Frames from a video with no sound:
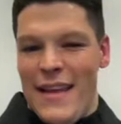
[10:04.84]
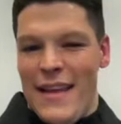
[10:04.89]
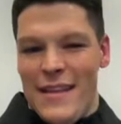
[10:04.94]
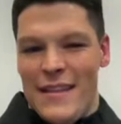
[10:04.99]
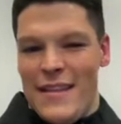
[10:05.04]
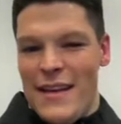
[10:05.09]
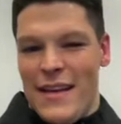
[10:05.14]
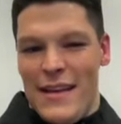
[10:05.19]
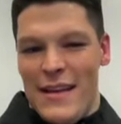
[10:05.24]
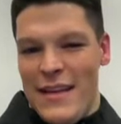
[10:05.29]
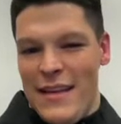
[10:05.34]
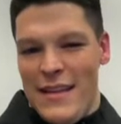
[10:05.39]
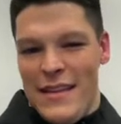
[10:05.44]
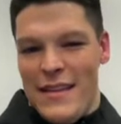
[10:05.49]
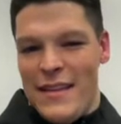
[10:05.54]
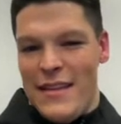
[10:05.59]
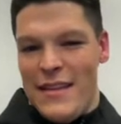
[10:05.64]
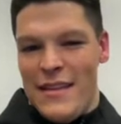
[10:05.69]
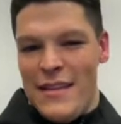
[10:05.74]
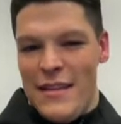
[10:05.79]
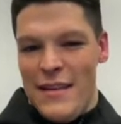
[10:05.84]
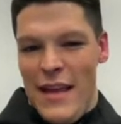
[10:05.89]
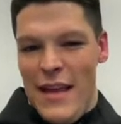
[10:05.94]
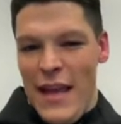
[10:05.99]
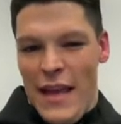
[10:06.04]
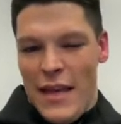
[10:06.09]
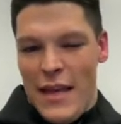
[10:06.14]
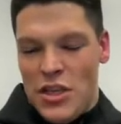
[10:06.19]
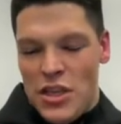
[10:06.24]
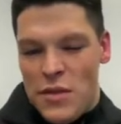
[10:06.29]
the
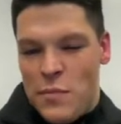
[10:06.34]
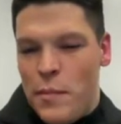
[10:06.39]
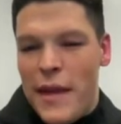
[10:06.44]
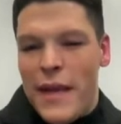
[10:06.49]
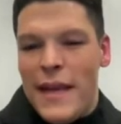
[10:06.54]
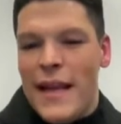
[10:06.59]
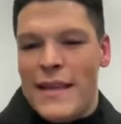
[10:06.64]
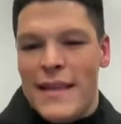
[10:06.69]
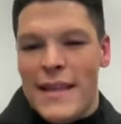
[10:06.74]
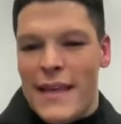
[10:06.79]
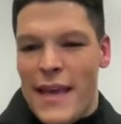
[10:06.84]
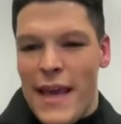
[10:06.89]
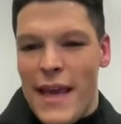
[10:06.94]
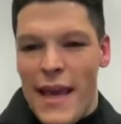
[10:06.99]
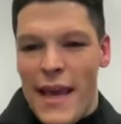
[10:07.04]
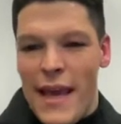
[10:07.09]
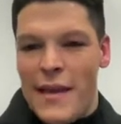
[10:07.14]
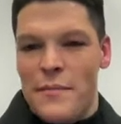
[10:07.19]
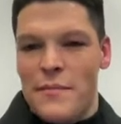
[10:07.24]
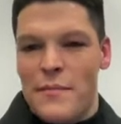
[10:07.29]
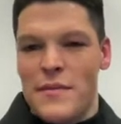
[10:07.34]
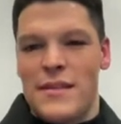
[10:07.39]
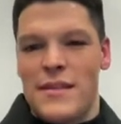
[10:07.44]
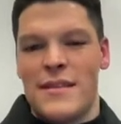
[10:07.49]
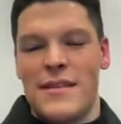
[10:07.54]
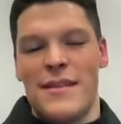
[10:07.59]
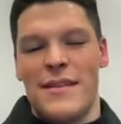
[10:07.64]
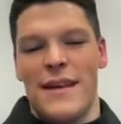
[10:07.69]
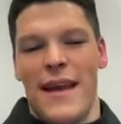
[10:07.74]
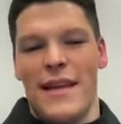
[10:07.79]
and just being at the
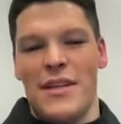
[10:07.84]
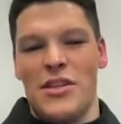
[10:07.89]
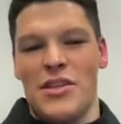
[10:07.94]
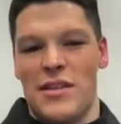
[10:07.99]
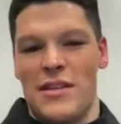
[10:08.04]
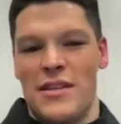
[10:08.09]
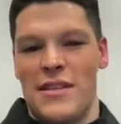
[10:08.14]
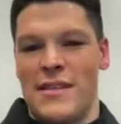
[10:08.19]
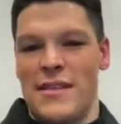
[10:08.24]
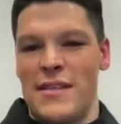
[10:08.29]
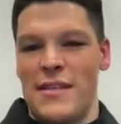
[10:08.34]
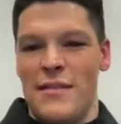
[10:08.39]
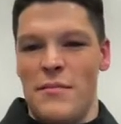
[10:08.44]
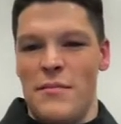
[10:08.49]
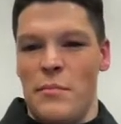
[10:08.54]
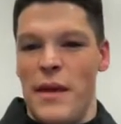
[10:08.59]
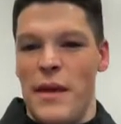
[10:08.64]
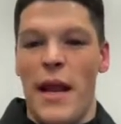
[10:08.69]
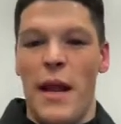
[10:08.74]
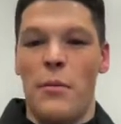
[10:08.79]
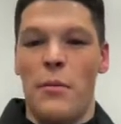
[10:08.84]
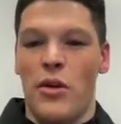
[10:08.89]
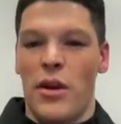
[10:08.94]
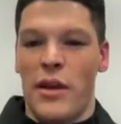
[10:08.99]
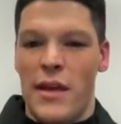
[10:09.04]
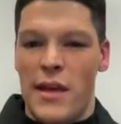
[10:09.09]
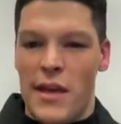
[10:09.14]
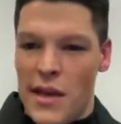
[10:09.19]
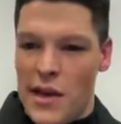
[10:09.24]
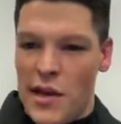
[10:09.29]
games and just being able to
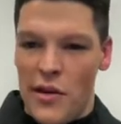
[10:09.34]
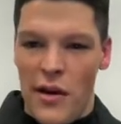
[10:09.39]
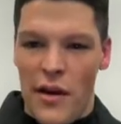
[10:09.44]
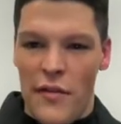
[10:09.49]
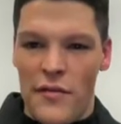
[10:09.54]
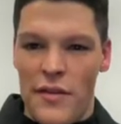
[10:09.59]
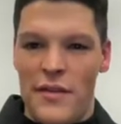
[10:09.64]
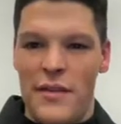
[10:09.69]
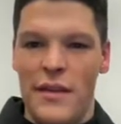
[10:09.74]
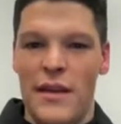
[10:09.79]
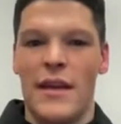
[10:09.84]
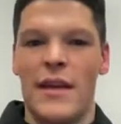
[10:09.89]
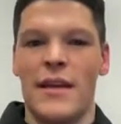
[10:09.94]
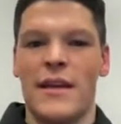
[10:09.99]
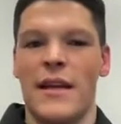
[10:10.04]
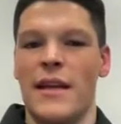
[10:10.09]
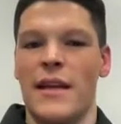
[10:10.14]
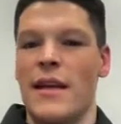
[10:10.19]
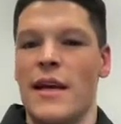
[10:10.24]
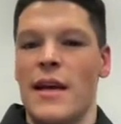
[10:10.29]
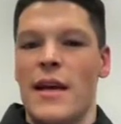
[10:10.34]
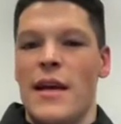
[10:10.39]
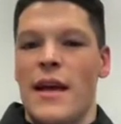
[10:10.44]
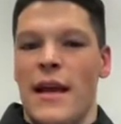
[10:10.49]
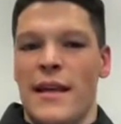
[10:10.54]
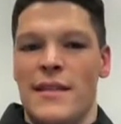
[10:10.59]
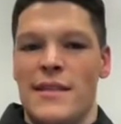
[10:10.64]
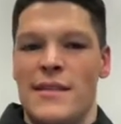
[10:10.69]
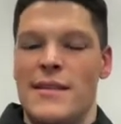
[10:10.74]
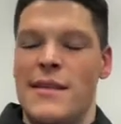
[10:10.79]
hear everything
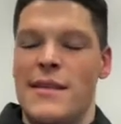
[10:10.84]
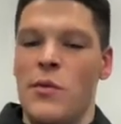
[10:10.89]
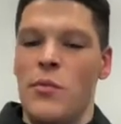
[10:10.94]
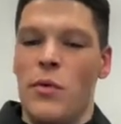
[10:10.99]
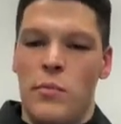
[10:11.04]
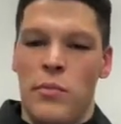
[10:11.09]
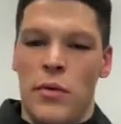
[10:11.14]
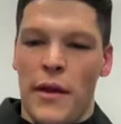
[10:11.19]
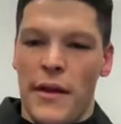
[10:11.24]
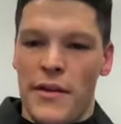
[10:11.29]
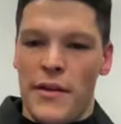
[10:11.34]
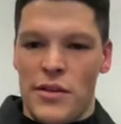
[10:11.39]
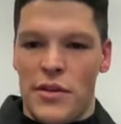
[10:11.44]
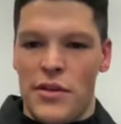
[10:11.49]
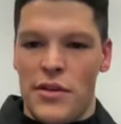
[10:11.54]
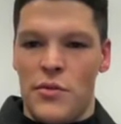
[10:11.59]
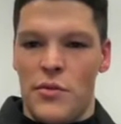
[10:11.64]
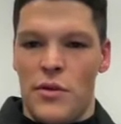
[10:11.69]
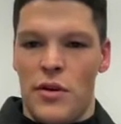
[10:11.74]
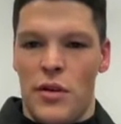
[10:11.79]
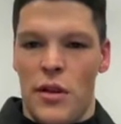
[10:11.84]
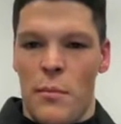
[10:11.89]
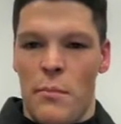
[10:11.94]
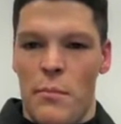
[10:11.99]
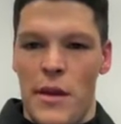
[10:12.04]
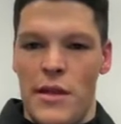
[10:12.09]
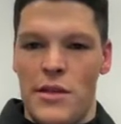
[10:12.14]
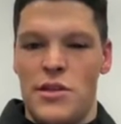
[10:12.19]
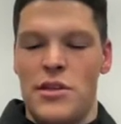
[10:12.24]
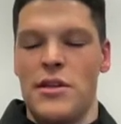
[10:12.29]
and see what players are doing on the
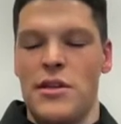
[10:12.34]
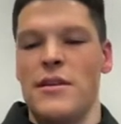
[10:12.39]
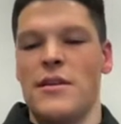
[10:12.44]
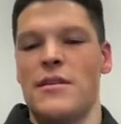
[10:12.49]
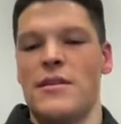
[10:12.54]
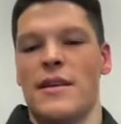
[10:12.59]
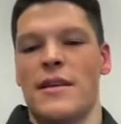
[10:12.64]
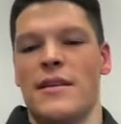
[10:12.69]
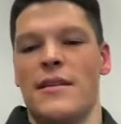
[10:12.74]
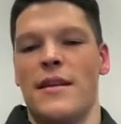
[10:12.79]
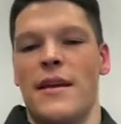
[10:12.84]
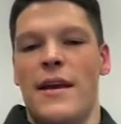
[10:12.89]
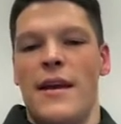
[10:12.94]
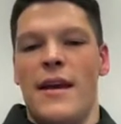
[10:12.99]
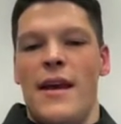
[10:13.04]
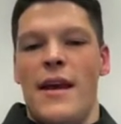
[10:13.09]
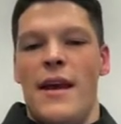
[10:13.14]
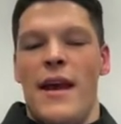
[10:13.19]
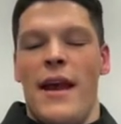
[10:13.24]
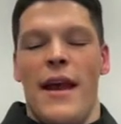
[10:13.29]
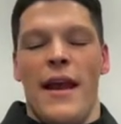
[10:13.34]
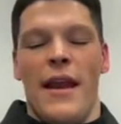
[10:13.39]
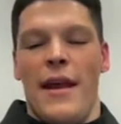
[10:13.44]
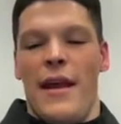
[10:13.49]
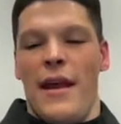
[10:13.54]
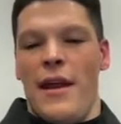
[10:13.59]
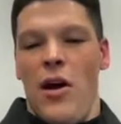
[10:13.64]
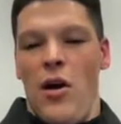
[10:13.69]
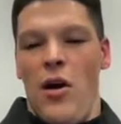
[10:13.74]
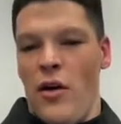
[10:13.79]
benches and
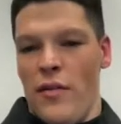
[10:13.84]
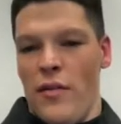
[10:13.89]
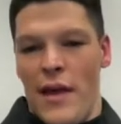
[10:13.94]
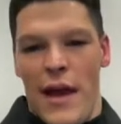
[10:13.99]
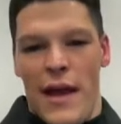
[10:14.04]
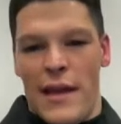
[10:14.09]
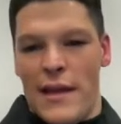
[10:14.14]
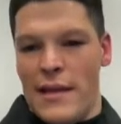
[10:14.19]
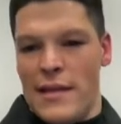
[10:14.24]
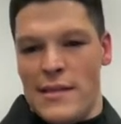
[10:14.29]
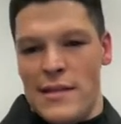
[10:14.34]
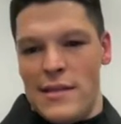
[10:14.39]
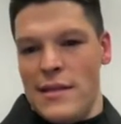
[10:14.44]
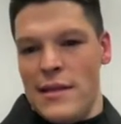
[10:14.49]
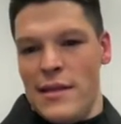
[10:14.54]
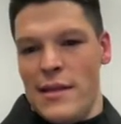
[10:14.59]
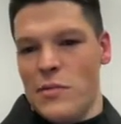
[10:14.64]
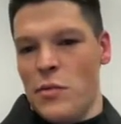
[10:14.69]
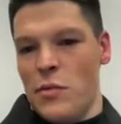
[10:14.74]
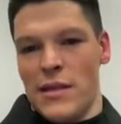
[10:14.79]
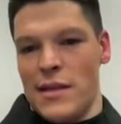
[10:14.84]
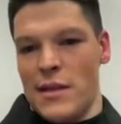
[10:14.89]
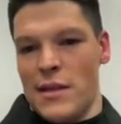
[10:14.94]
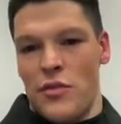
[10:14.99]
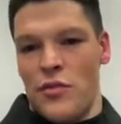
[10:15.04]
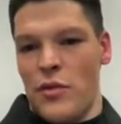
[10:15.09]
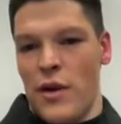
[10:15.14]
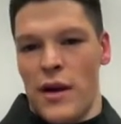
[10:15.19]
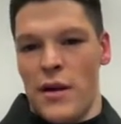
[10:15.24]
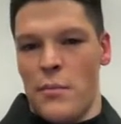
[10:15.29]
all that is it was
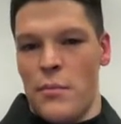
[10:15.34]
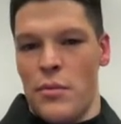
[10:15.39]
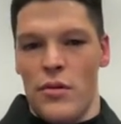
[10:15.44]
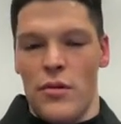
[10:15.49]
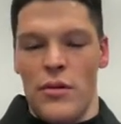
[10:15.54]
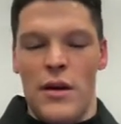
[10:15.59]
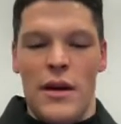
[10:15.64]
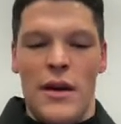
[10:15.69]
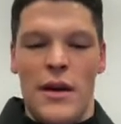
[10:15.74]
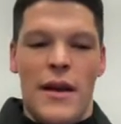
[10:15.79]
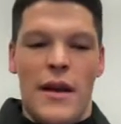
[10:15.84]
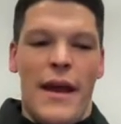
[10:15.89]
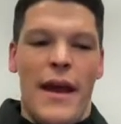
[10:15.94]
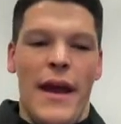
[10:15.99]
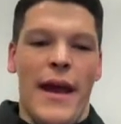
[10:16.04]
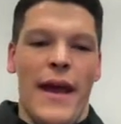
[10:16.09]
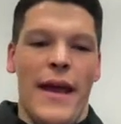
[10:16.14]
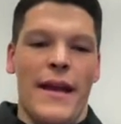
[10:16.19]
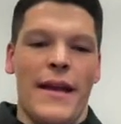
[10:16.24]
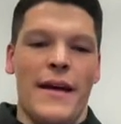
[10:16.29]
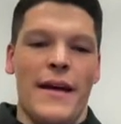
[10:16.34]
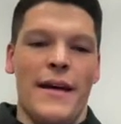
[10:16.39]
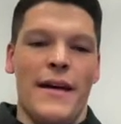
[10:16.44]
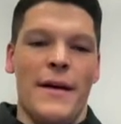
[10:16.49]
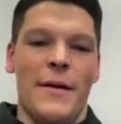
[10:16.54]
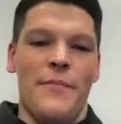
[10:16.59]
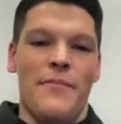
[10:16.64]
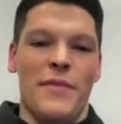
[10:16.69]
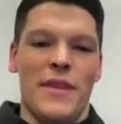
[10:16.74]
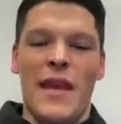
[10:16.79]
incredible. And
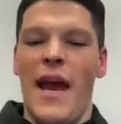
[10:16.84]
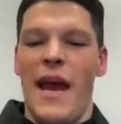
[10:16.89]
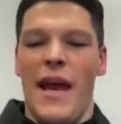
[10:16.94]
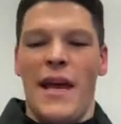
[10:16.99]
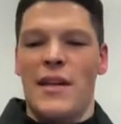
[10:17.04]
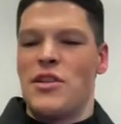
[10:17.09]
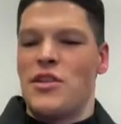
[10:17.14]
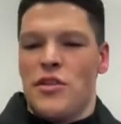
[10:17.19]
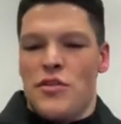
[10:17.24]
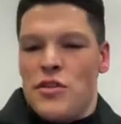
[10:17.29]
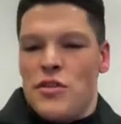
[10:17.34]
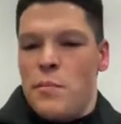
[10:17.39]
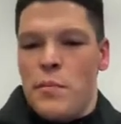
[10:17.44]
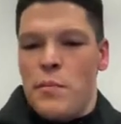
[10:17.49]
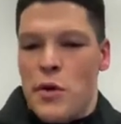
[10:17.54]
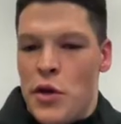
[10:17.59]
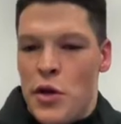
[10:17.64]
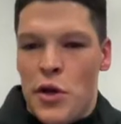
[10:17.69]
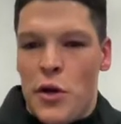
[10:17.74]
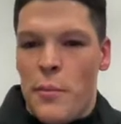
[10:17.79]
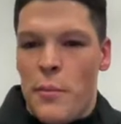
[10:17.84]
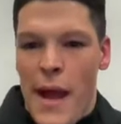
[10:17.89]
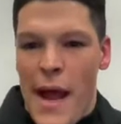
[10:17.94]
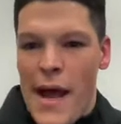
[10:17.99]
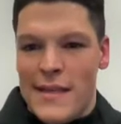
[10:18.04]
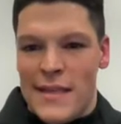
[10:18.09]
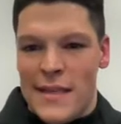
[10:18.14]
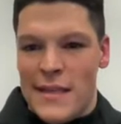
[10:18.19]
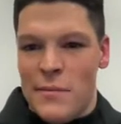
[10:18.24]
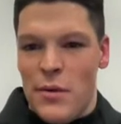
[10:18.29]
yeah, it's just pure
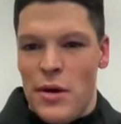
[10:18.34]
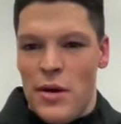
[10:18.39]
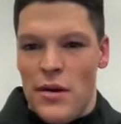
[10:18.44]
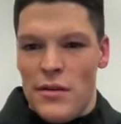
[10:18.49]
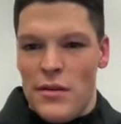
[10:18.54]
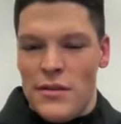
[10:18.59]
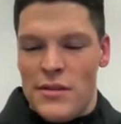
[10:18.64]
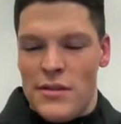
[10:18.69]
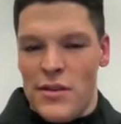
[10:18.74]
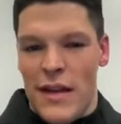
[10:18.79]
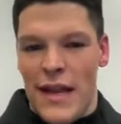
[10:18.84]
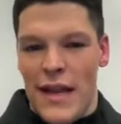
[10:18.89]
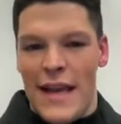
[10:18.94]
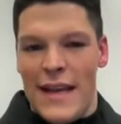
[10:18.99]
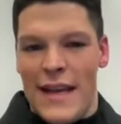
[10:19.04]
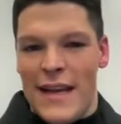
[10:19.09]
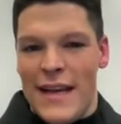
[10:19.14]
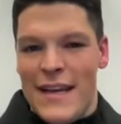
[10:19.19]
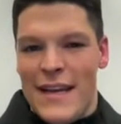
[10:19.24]
basketball. So like